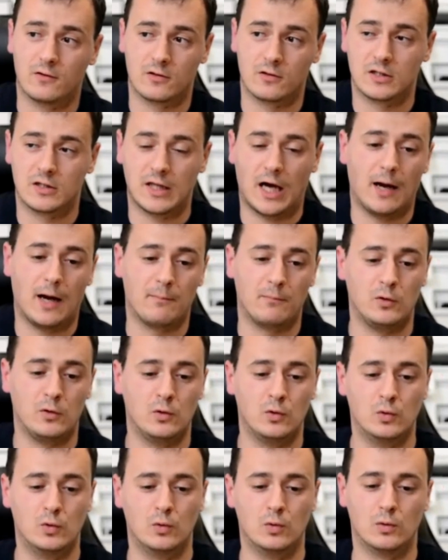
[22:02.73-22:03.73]
the time
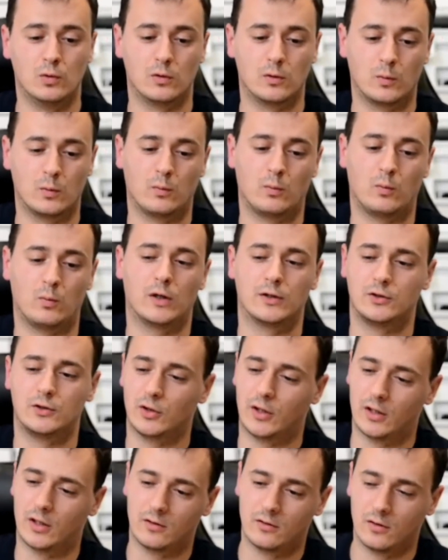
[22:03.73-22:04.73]
you once you
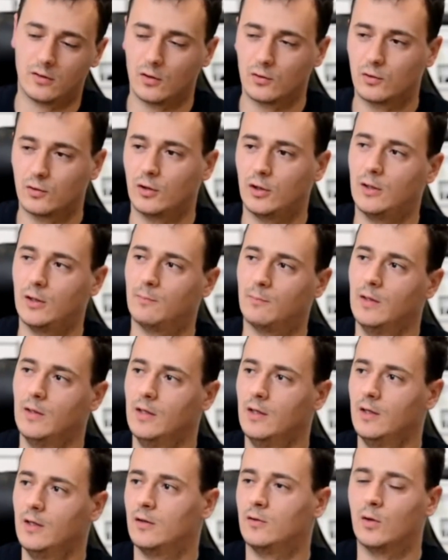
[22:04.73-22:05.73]
get to know to him
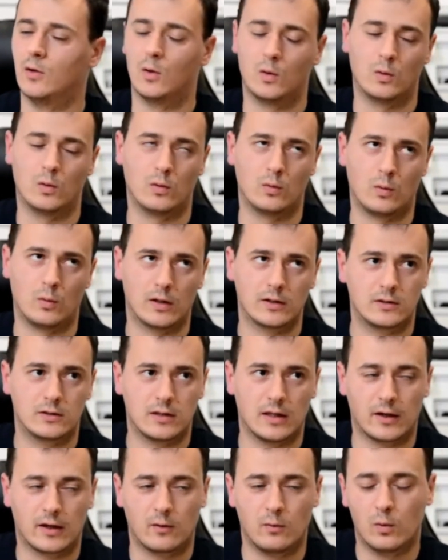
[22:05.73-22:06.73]
know what
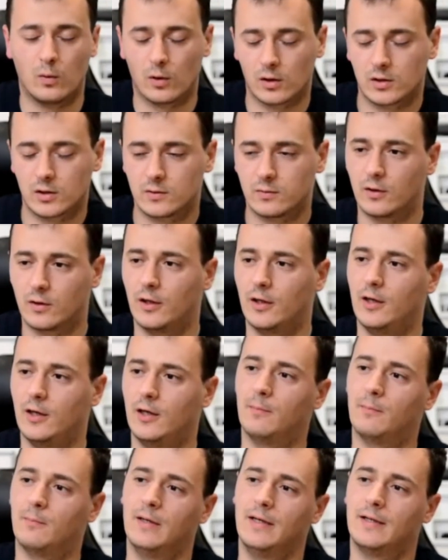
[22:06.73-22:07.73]
like works for
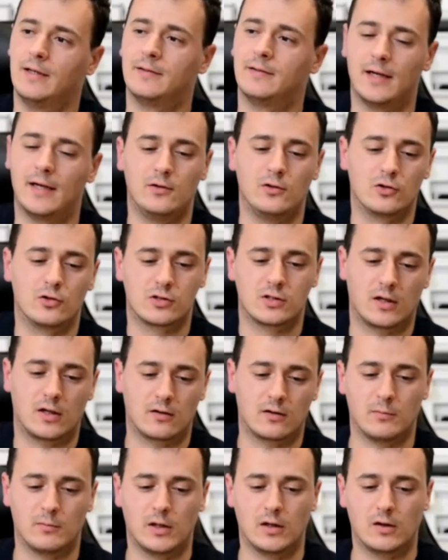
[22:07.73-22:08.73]
him then you
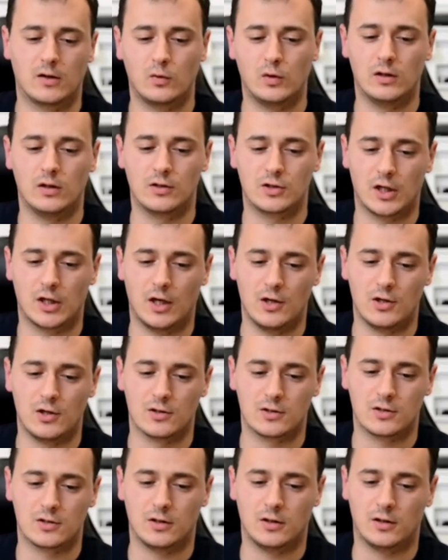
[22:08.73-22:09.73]
start to make real
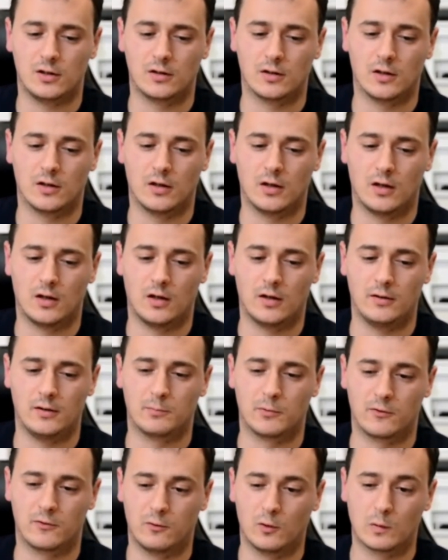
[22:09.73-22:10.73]
changes in uh, in
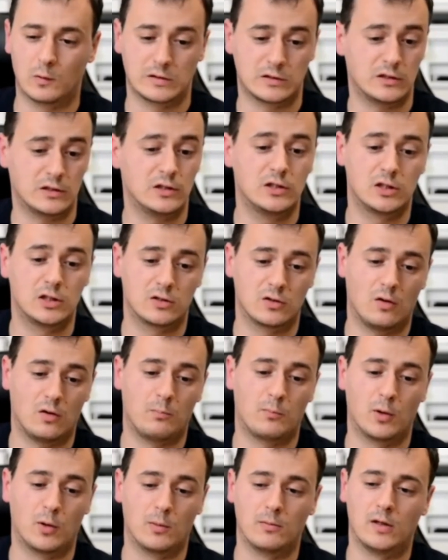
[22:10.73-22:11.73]
performance and this is
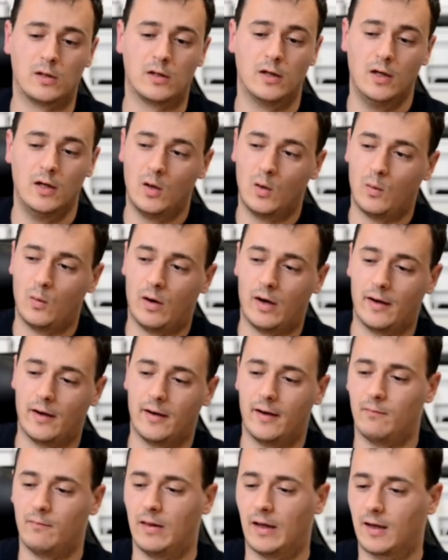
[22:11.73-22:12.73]
probably why
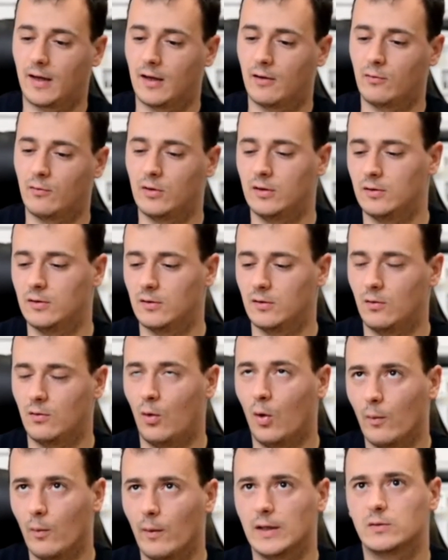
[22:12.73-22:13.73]
like every
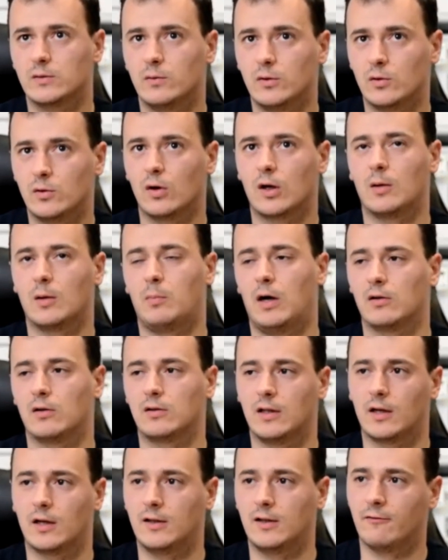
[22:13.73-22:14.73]
always when we talk about
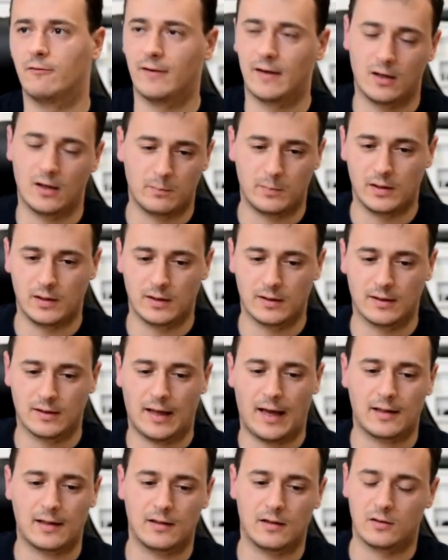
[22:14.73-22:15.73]
like developing an
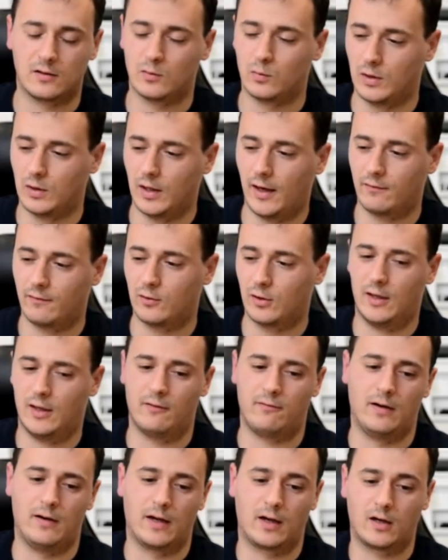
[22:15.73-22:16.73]
athlete we have to
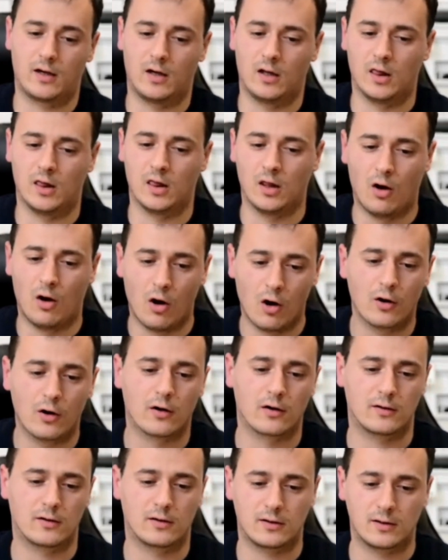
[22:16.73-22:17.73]
have like a
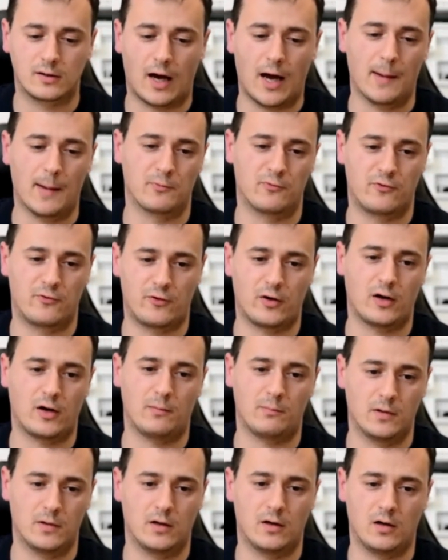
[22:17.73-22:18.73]
longer time
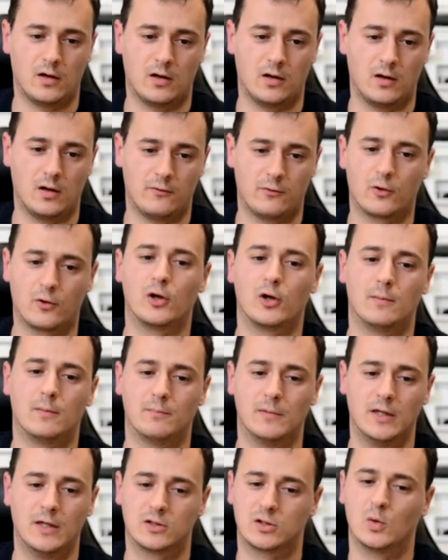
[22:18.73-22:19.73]
frame uh, for him
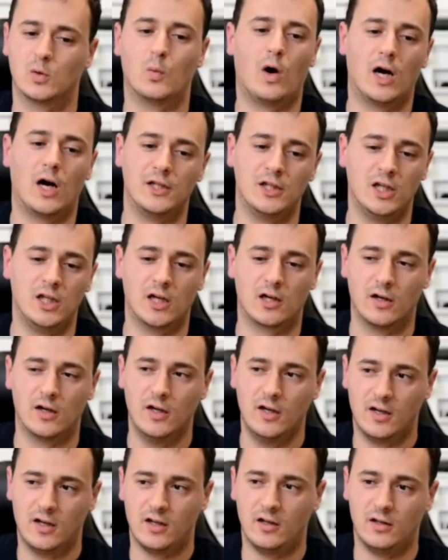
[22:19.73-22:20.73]
so one year
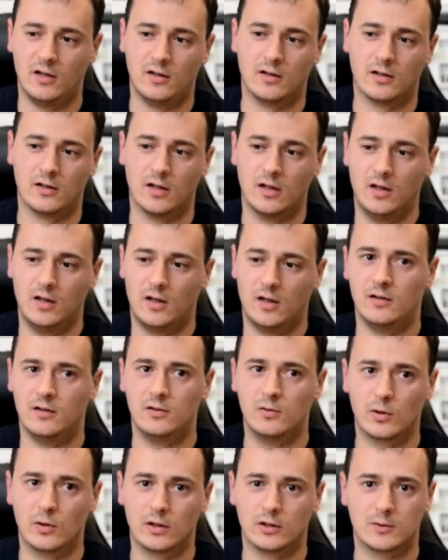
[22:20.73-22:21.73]
in
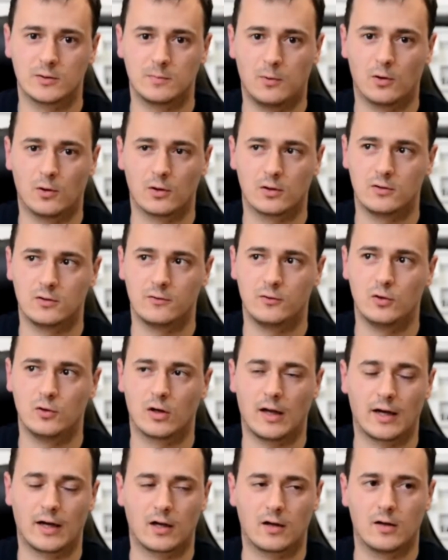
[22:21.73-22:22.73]
endurance sports if you're
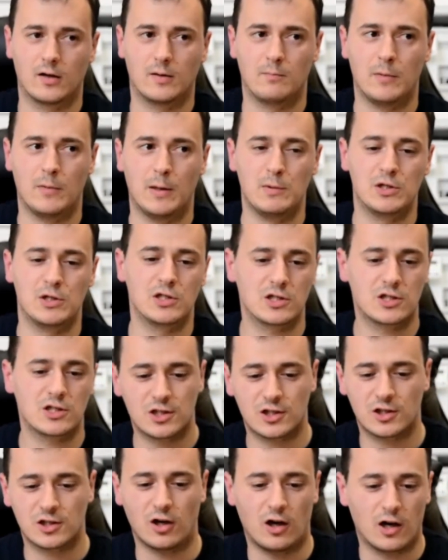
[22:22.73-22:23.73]
like maybe just
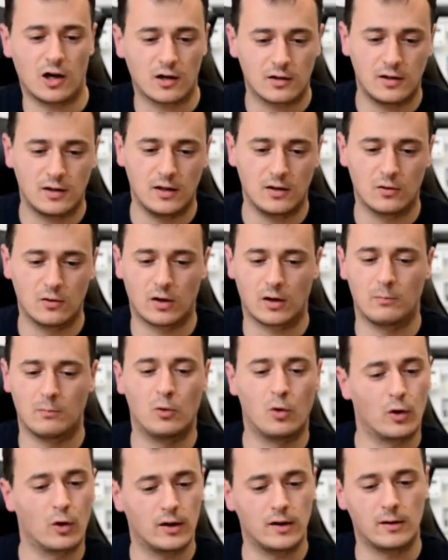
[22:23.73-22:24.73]
starting or
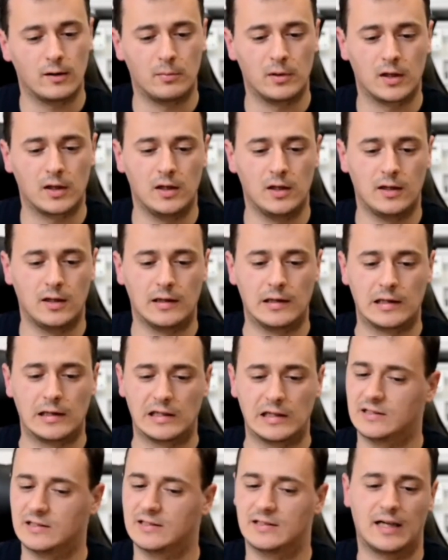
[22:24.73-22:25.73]
more in the beginning
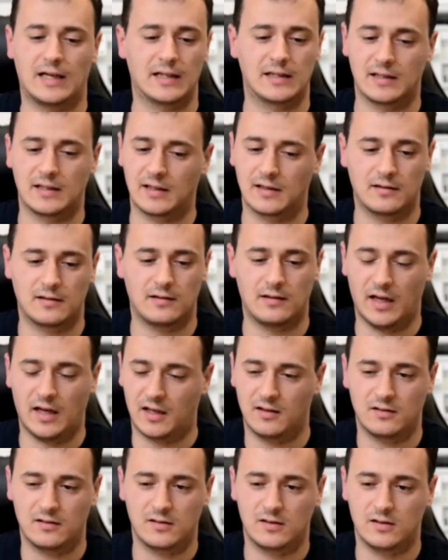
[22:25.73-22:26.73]
it's nothing like
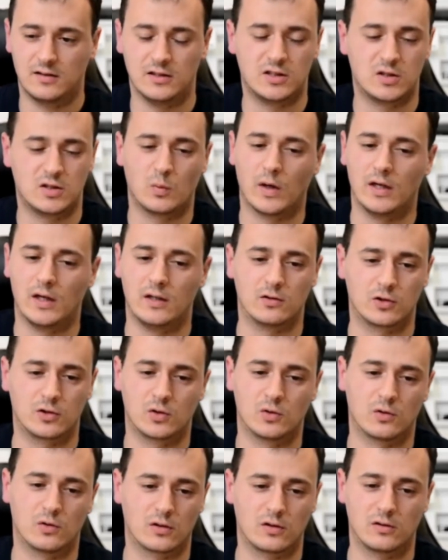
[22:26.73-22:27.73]
it's way too
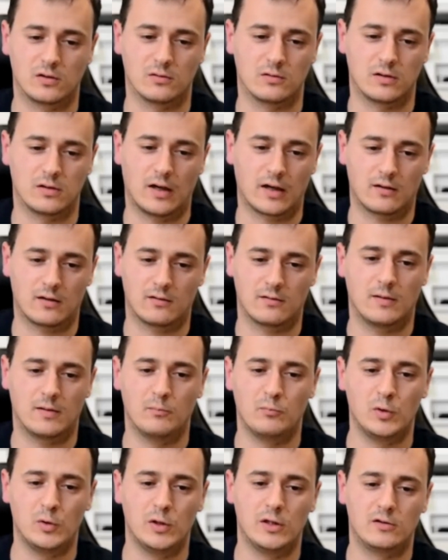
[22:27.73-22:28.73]
short to like.
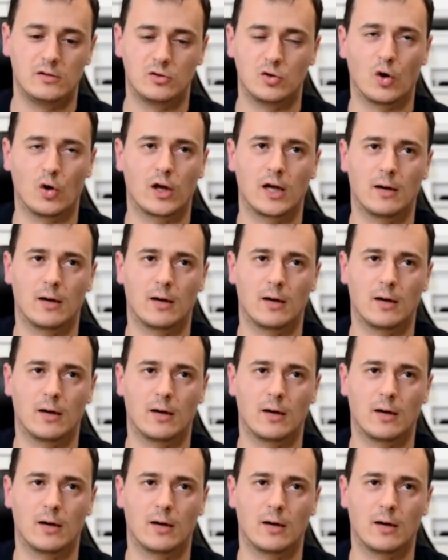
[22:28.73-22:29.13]
So the message